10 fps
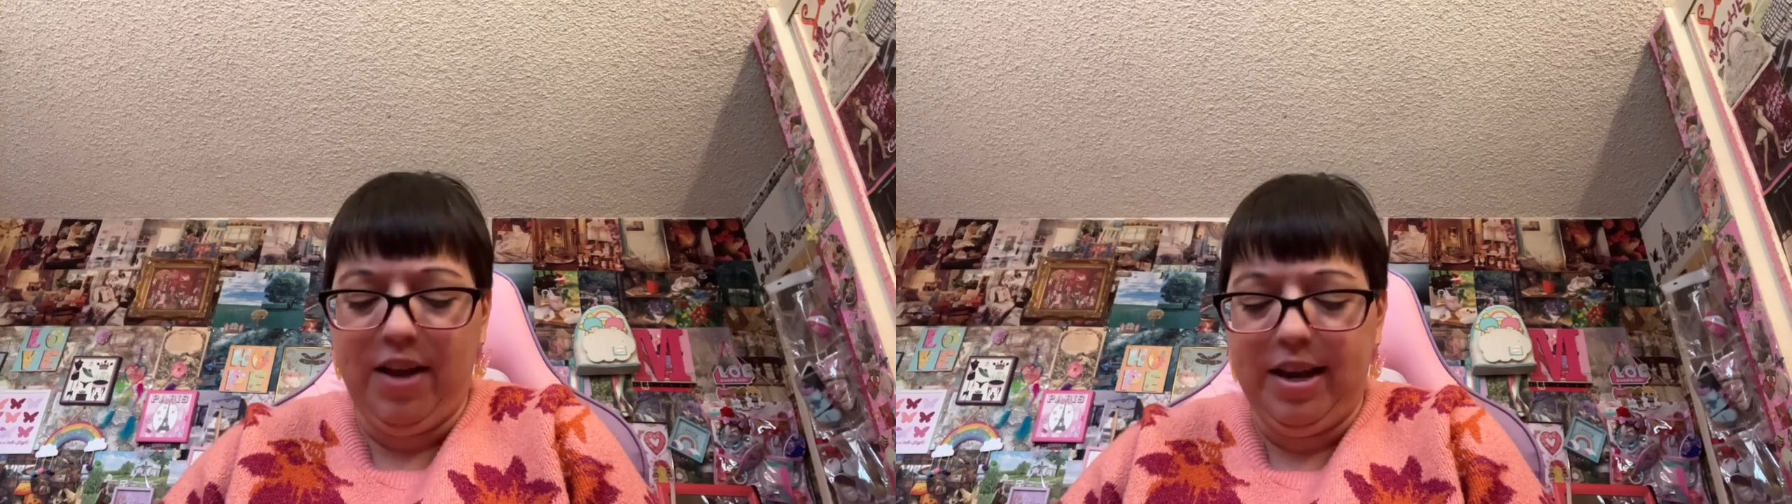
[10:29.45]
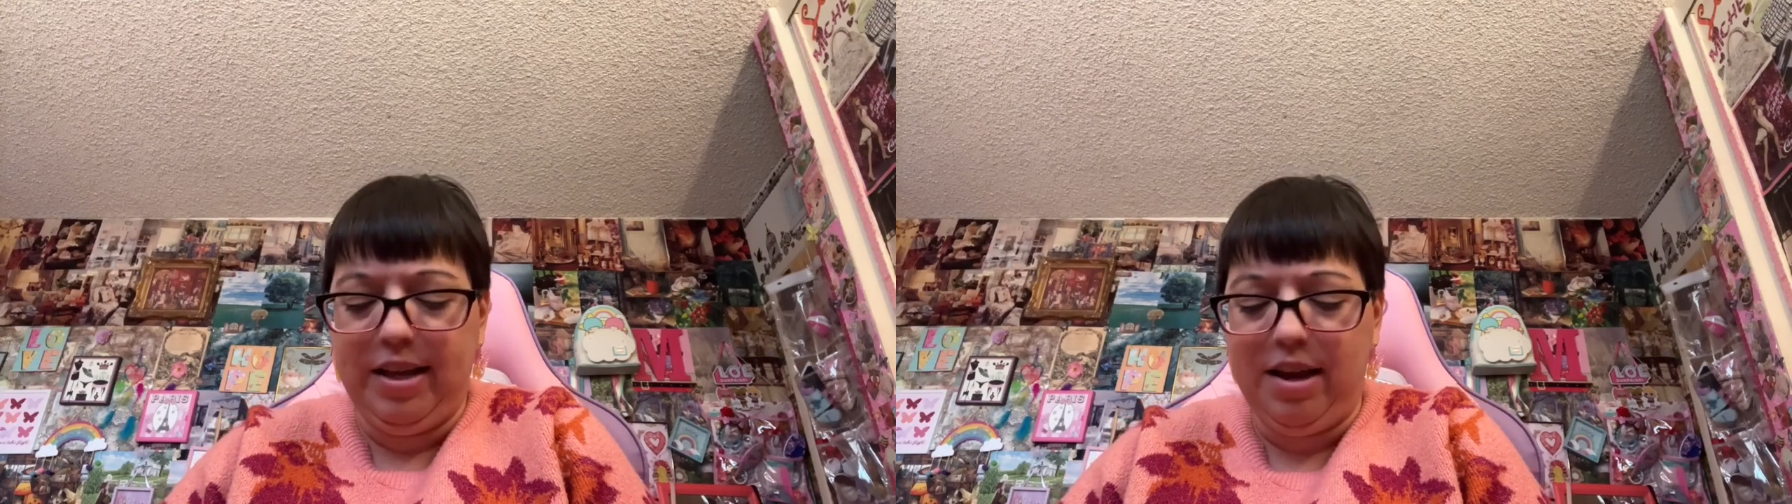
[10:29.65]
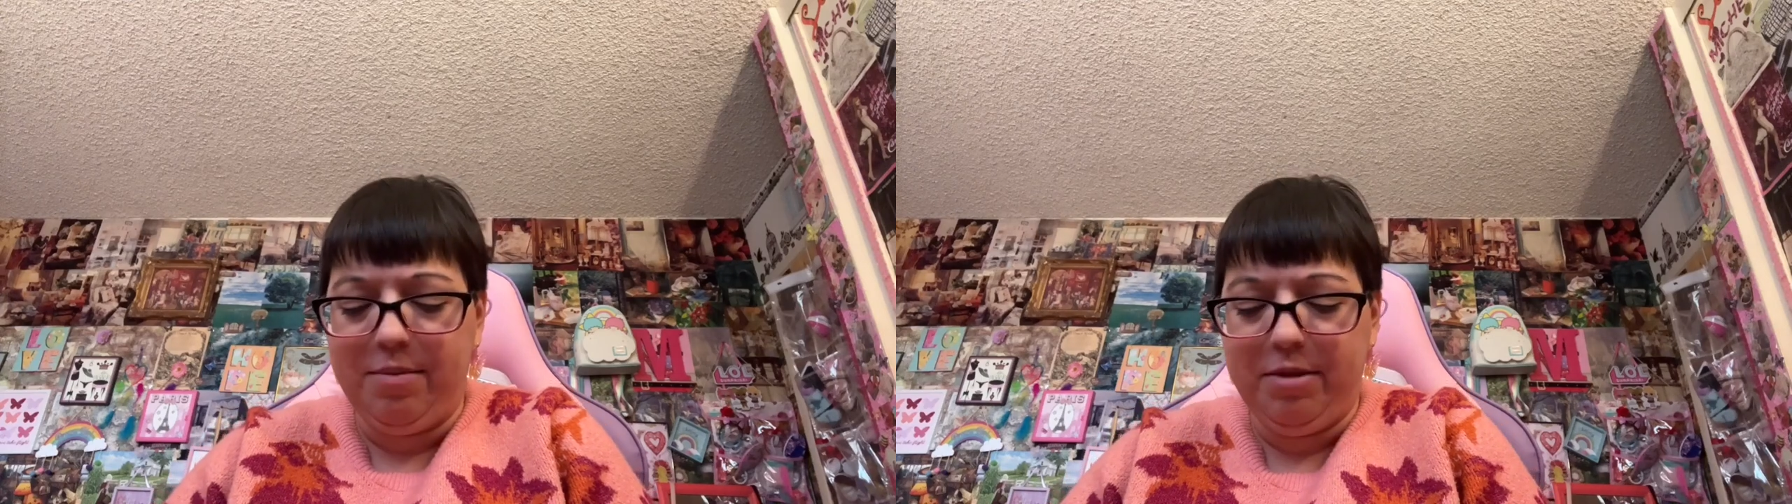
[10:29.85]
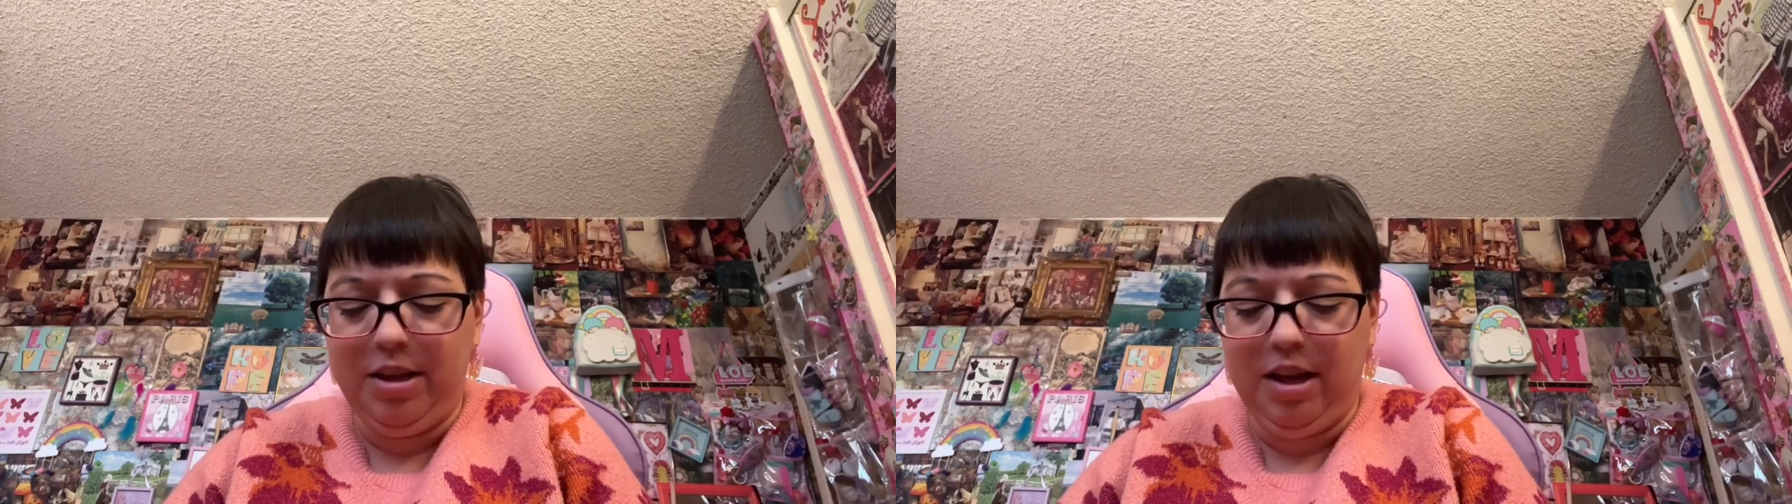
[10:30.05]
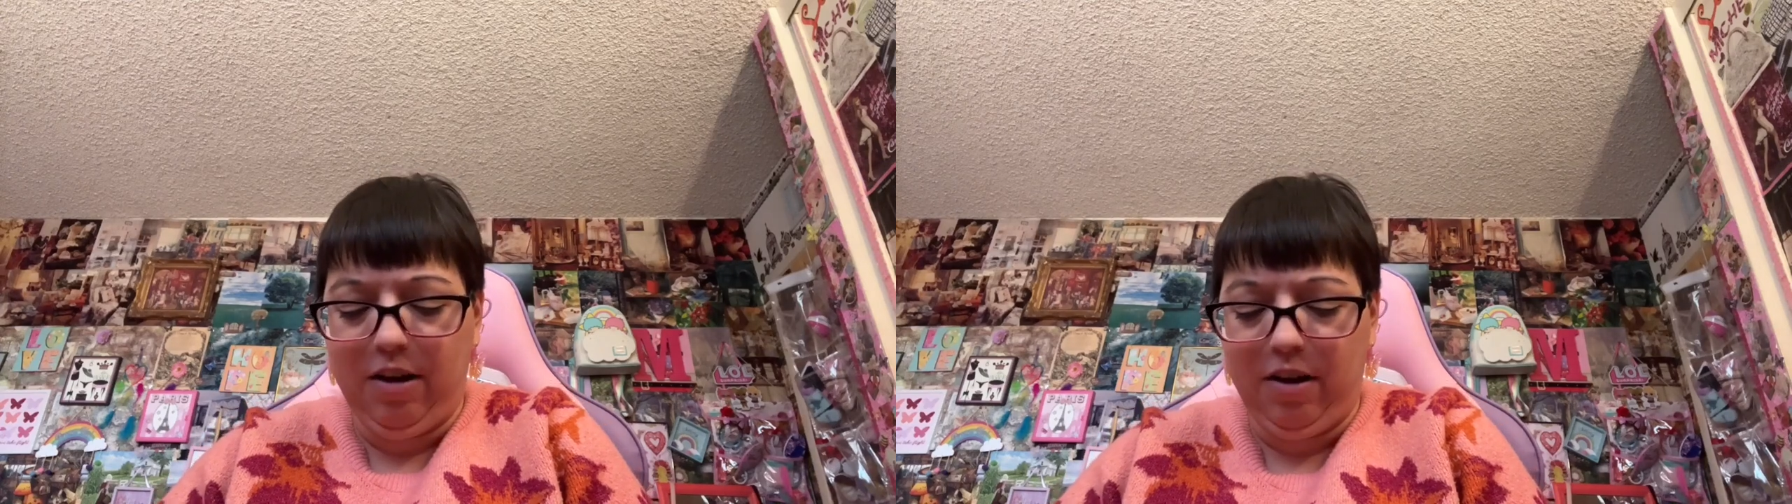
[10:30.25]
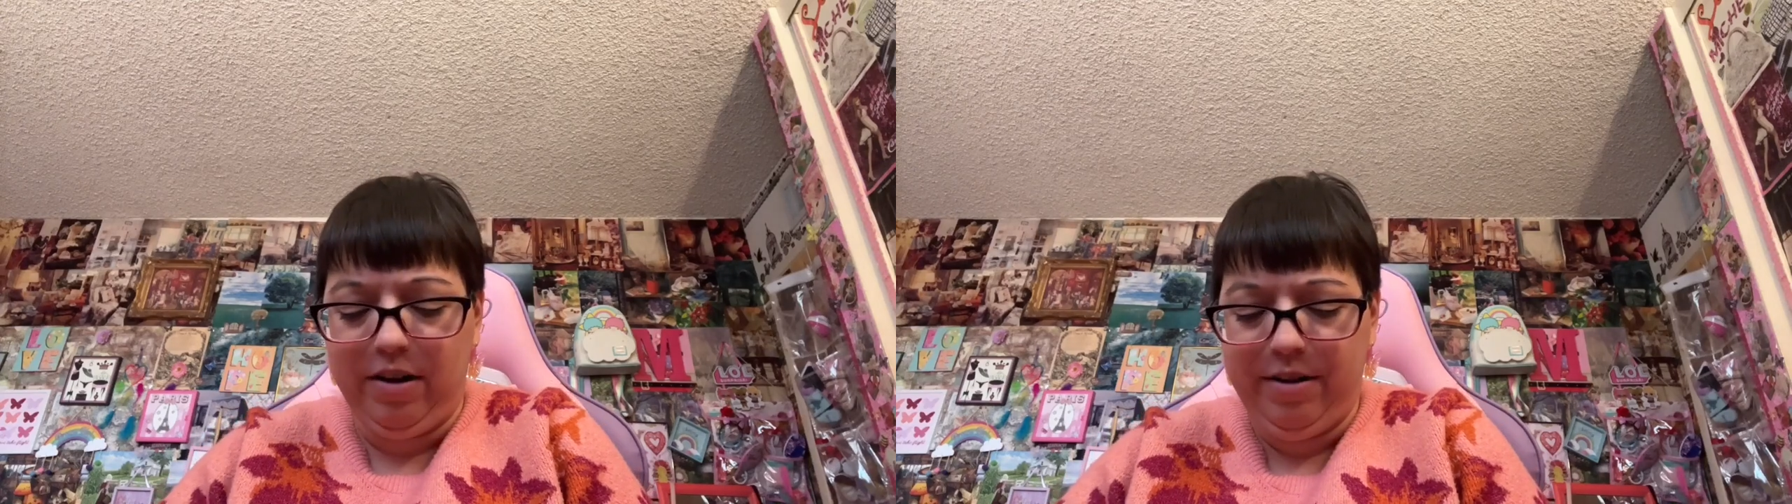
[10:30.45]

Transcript: any time of the year.